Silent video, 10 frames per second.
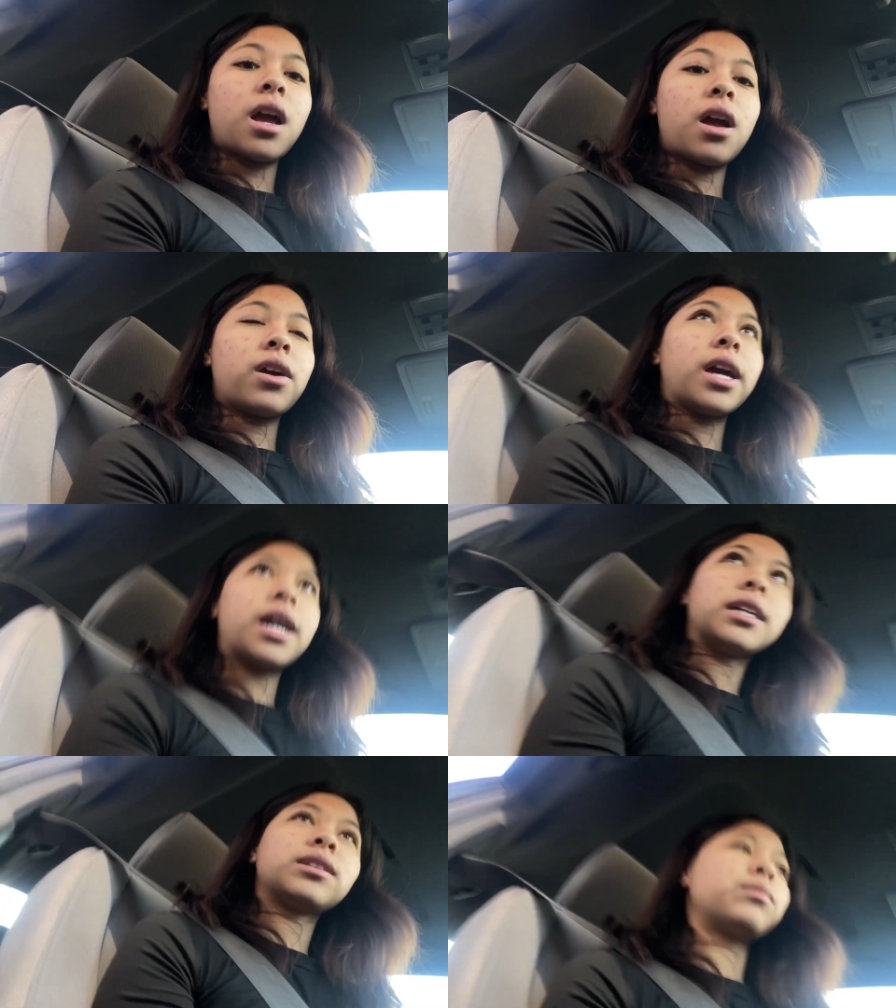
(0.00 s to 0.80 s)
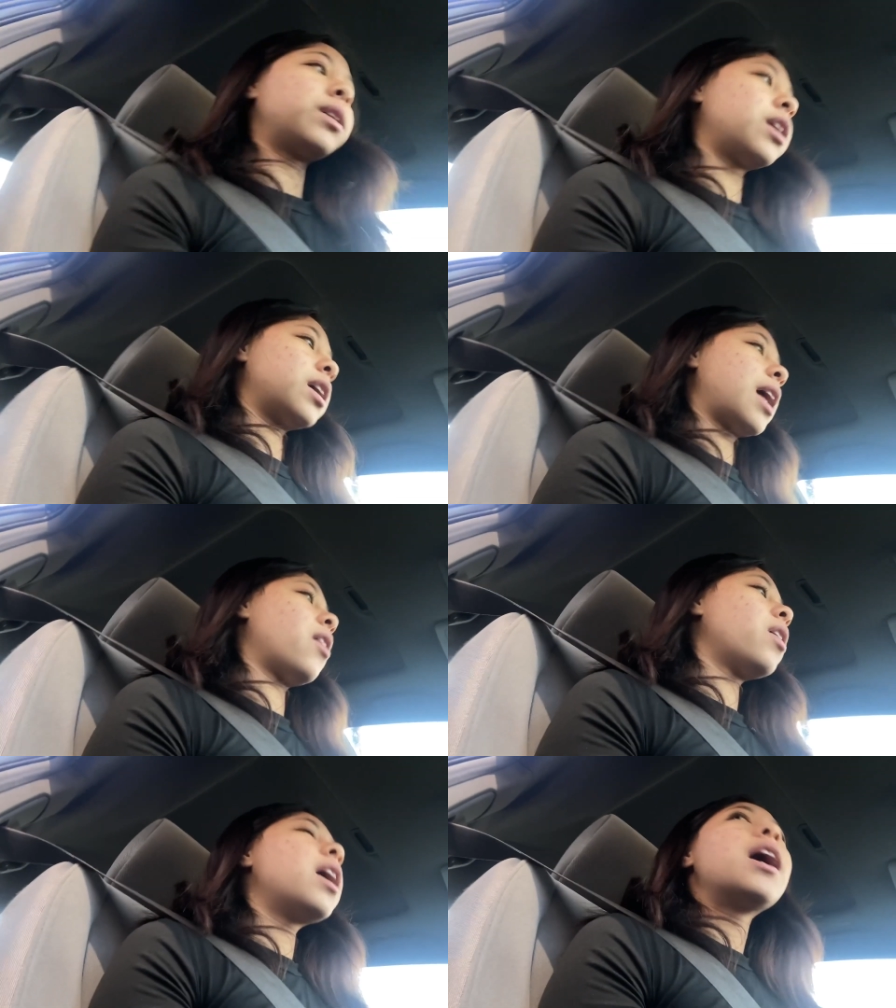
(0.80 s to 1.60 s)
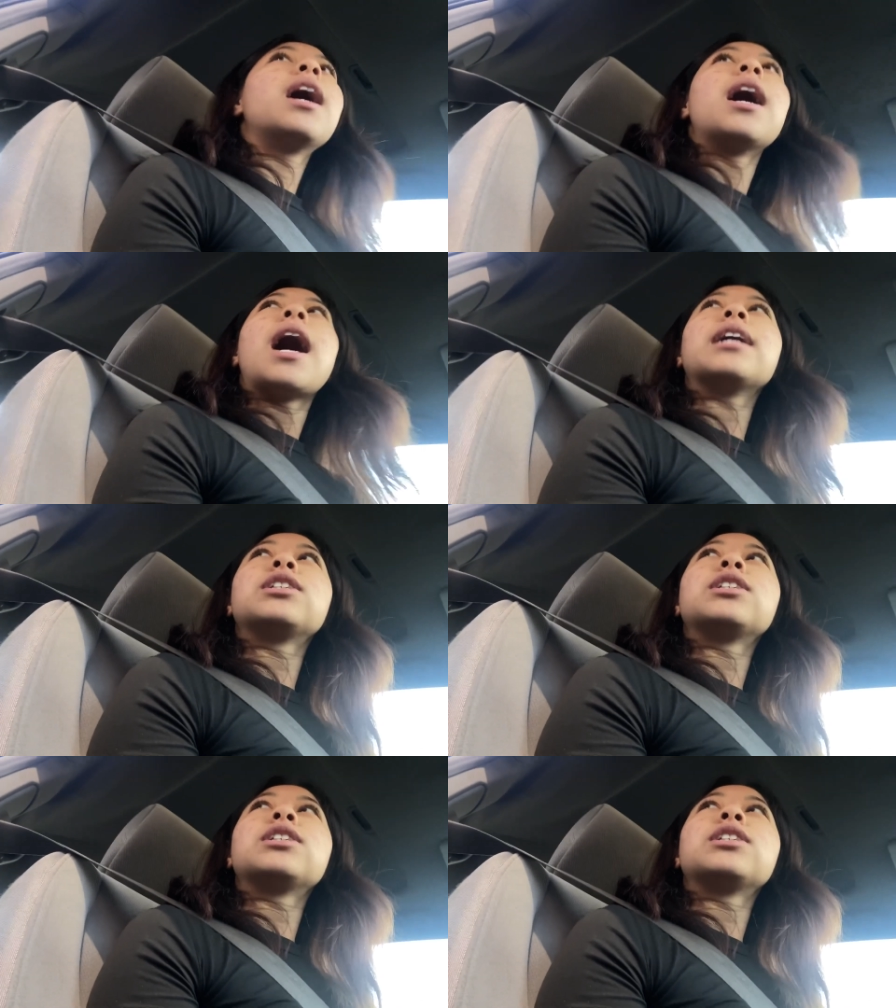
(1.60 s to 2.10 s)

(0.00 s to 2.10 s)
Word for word: Okay, guys, we are now at...